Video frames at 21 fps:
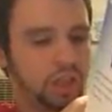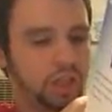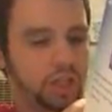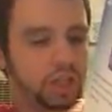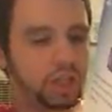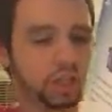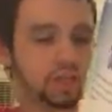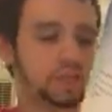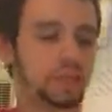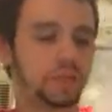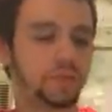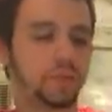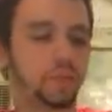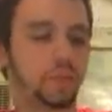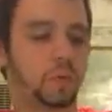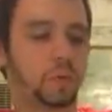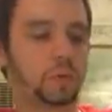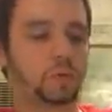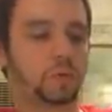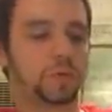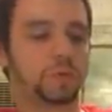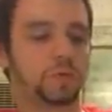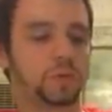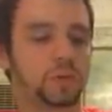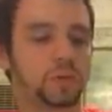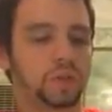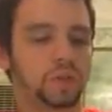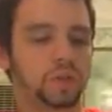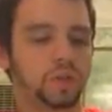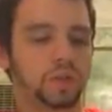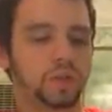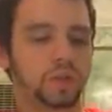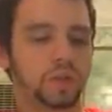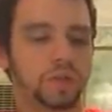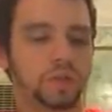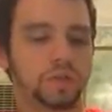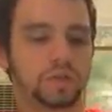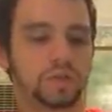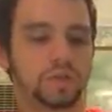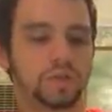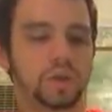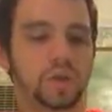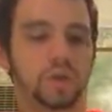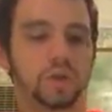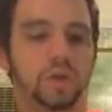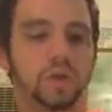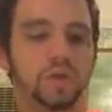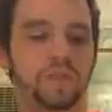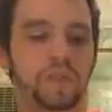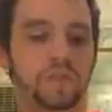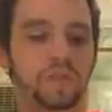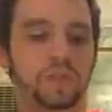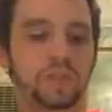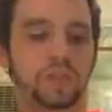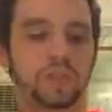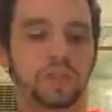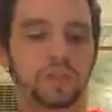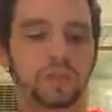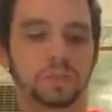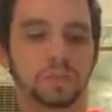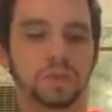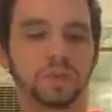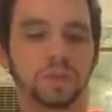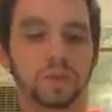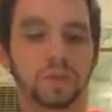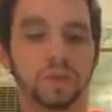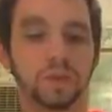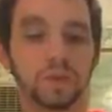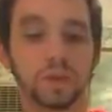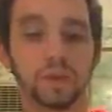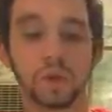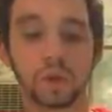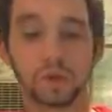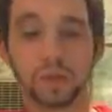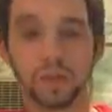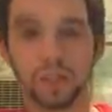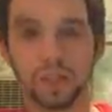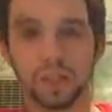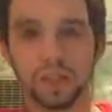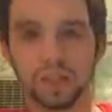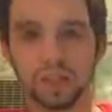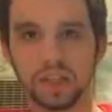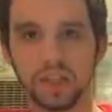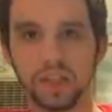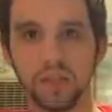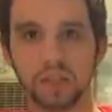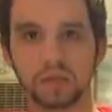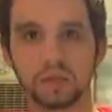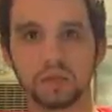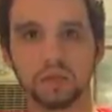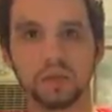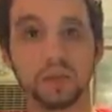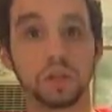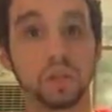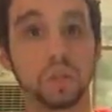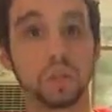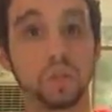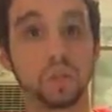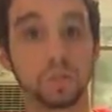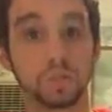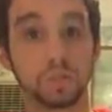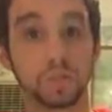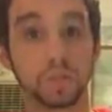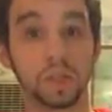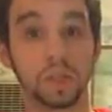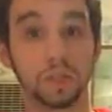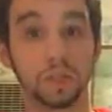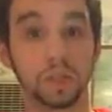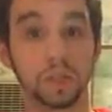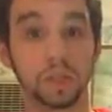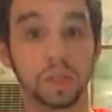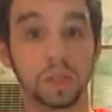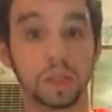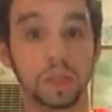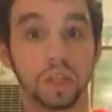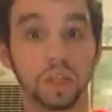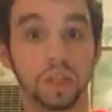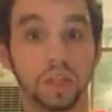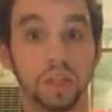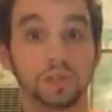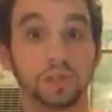And the 7.1 virtual surround sound, I don't know if I mentioned this before, but you can only get that through the USB plug-in.